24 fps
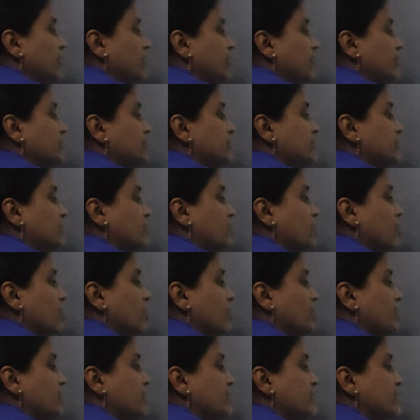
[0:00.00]
This is
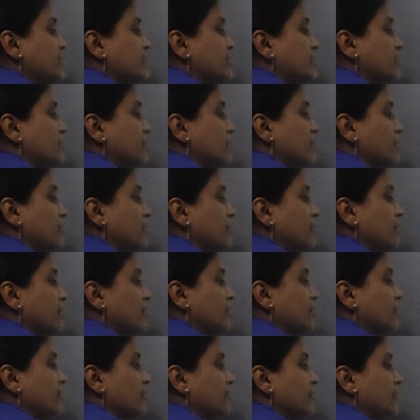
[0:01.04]
called as stigma.
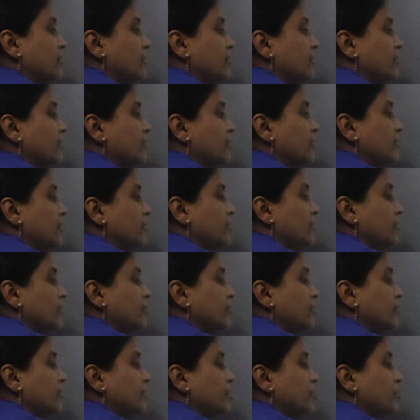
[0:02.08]

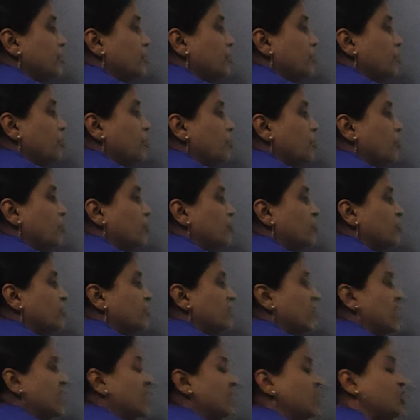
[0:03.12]
The tip of the
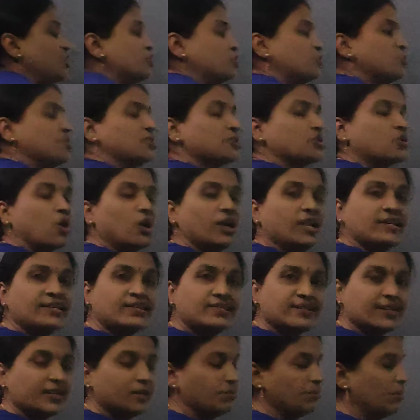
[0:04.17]
gynoecium is called as
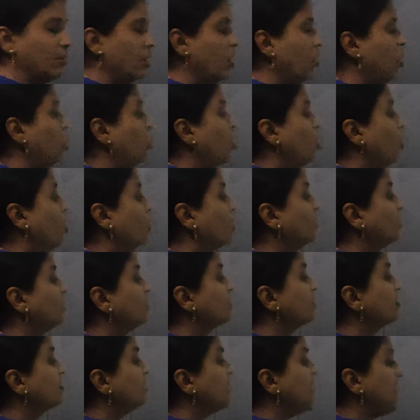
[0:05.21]
stigma, or it
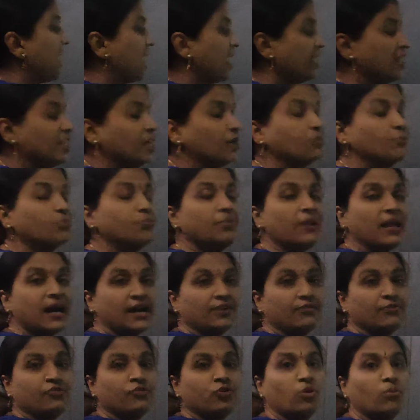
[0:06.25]
is the landing
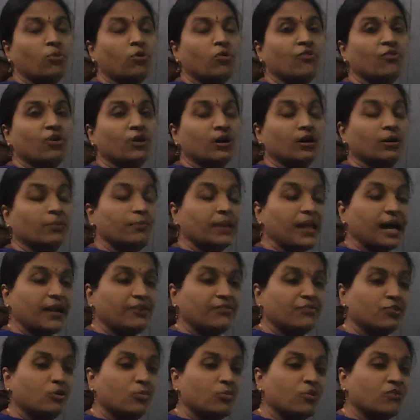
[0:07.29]
platform of the
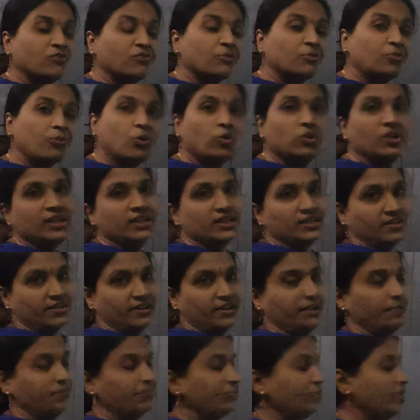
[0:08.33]
pollen
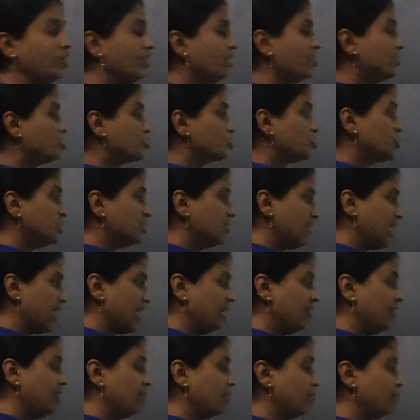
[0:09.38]
grain. So the
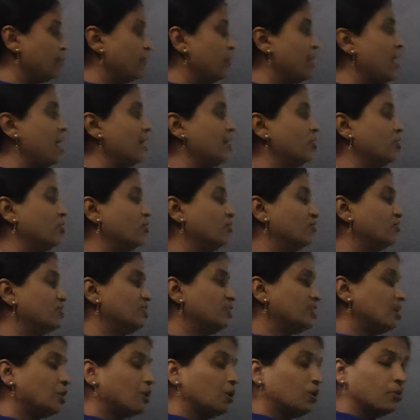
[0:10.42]
landing part of
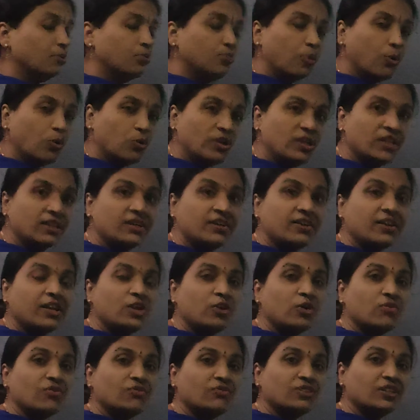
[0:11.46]
the pollen
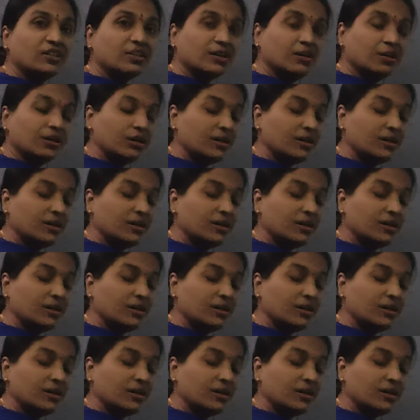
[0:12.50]
grain of the